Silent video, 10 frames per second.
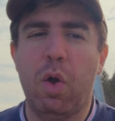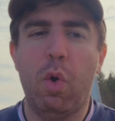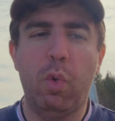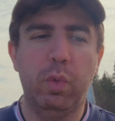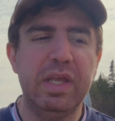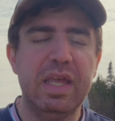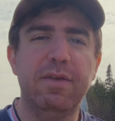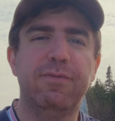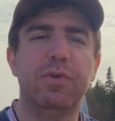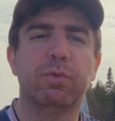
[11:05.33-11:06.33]
only
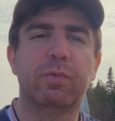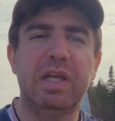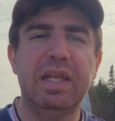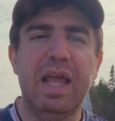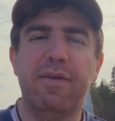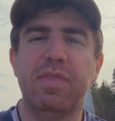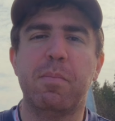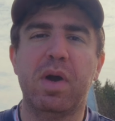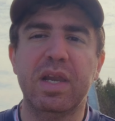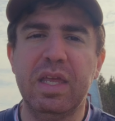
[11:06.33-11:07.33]
if you really have the
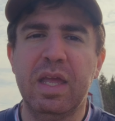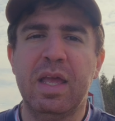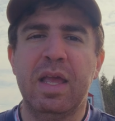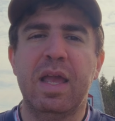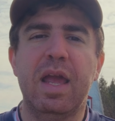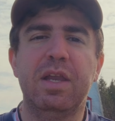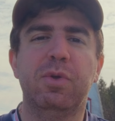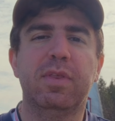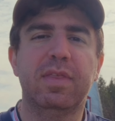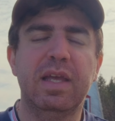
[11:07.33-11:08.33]
money and
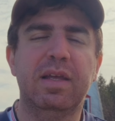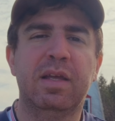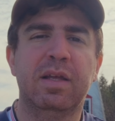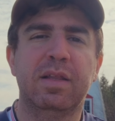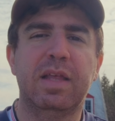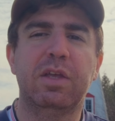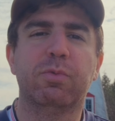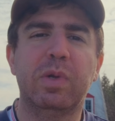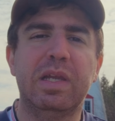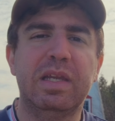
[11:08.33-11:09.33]
you think that you
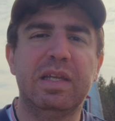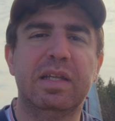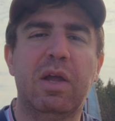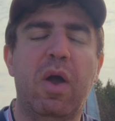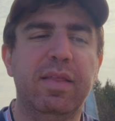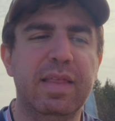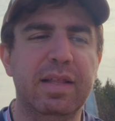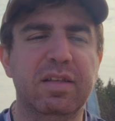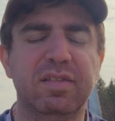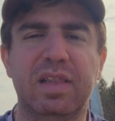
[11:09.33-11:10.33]
really need it. Now, I
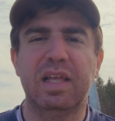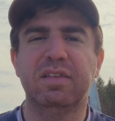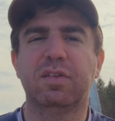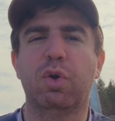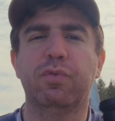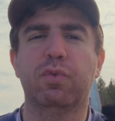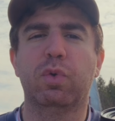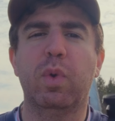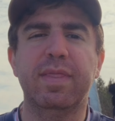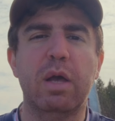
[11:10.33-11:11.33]
think this lens goes for
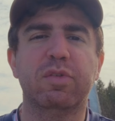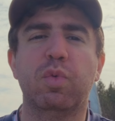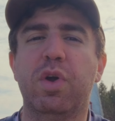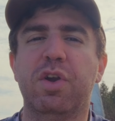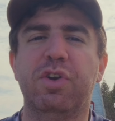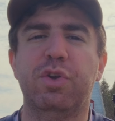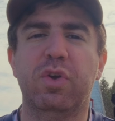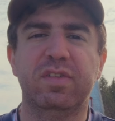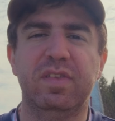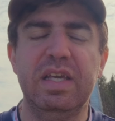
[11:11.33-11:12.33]
1,100
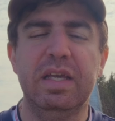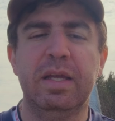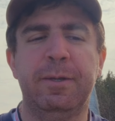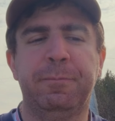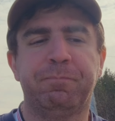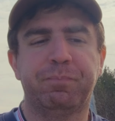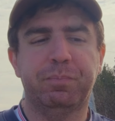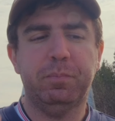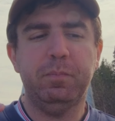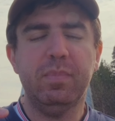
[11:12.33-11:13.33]
USD.
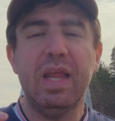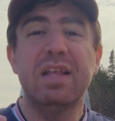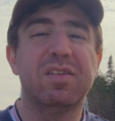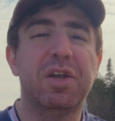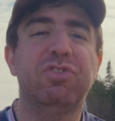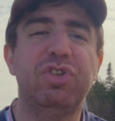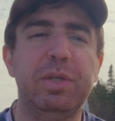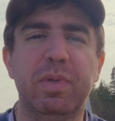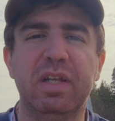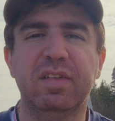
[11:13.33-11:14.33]
It's not a
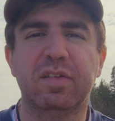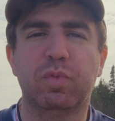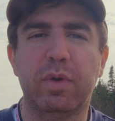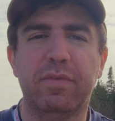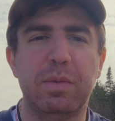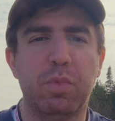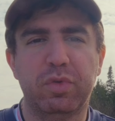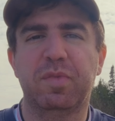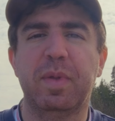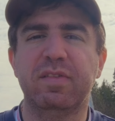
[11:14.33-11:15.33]
cheap lens, it's one of the
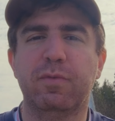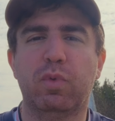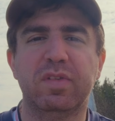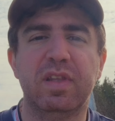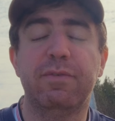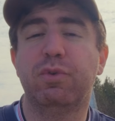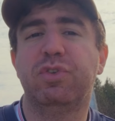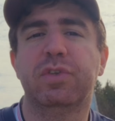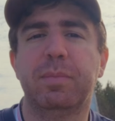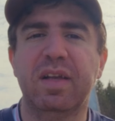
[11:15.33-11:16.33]
most expensive ones in the
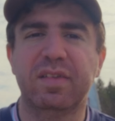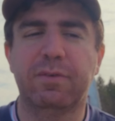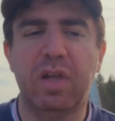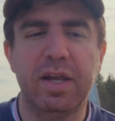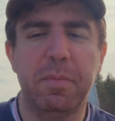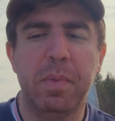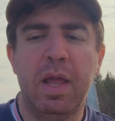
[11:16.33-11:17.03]
Fujifilm XF lineup.